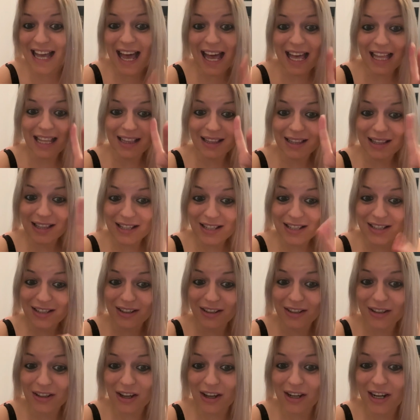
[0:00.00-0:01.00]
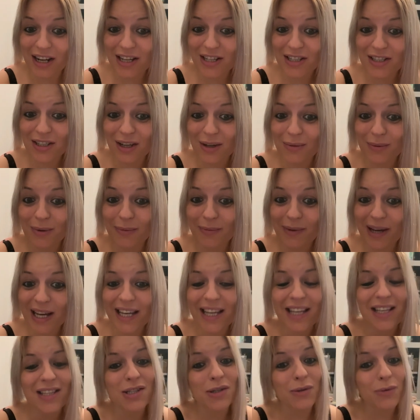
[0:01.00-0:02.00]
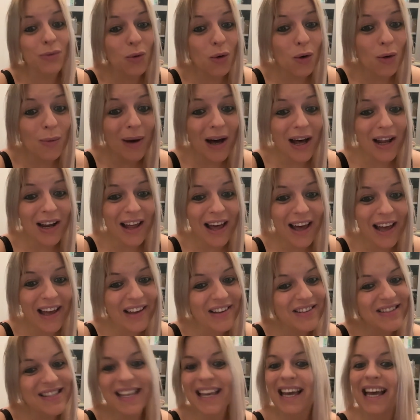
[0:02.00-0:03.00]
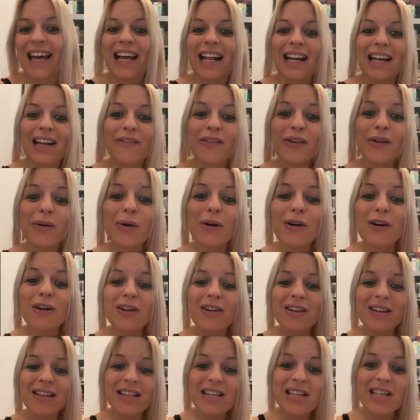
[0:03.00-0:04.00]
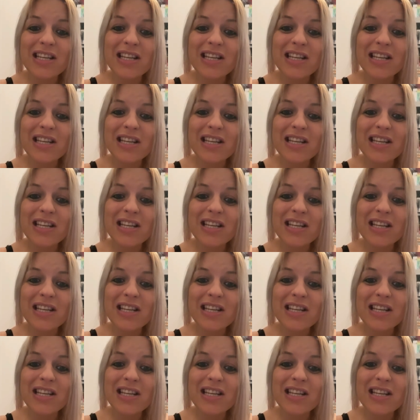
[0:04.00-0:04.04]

and the sun goddess coming back into warm our lives. Love you all,